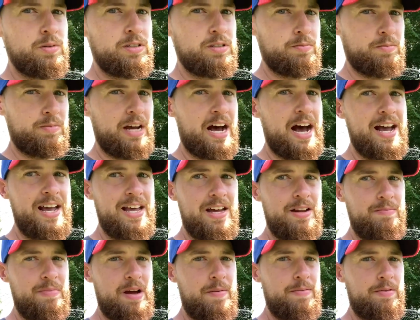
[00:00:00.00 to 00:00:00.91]
some
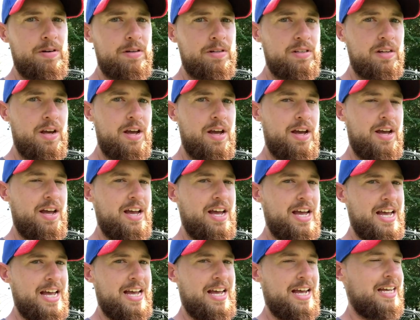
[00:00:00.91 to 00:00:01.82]
cayenne peppers,
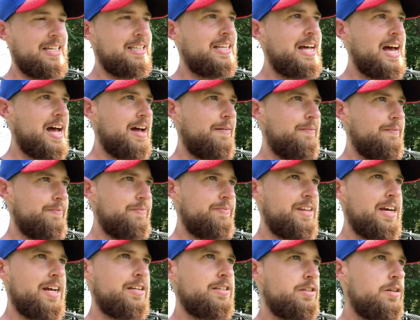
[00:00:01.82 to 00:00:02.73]
and that
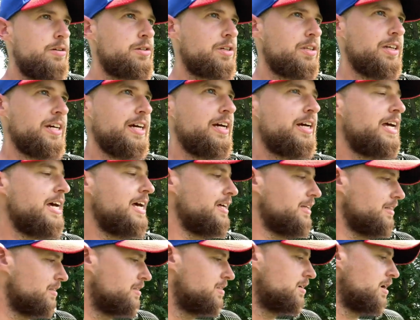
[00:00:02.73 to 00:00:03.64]
is usually a hit.
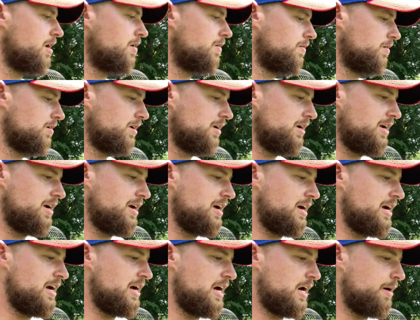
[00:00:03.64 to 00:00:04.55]
So
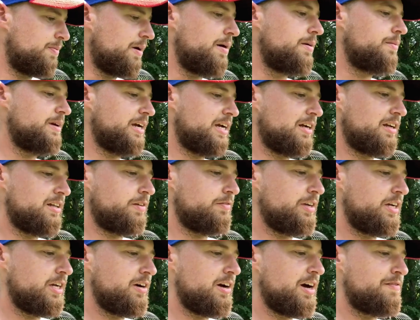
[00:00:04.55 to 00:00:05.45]
I'll probably make another
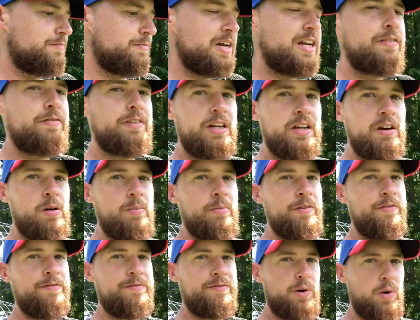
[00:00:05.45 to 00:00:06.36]
video. I've made a video
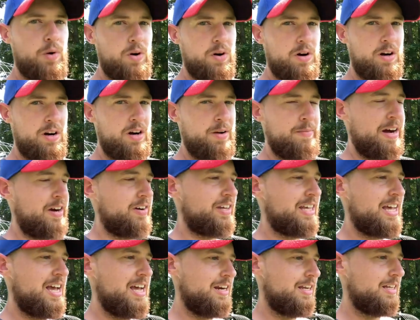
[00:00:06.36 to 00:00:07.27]
before about
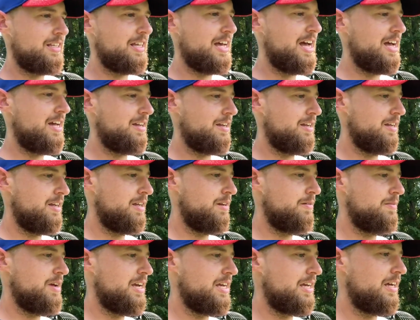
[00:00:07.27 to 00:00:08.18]
canning that
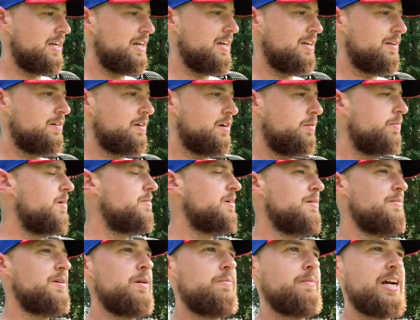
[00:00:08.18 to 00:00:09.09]
and making it, or maybe
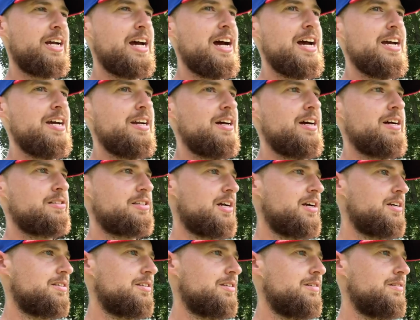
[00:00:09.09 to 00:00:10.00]
I made my cayenne hot
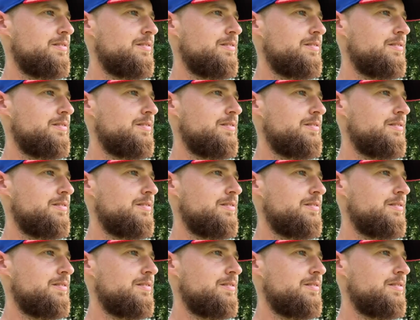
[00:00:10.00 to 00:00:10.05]
sauce.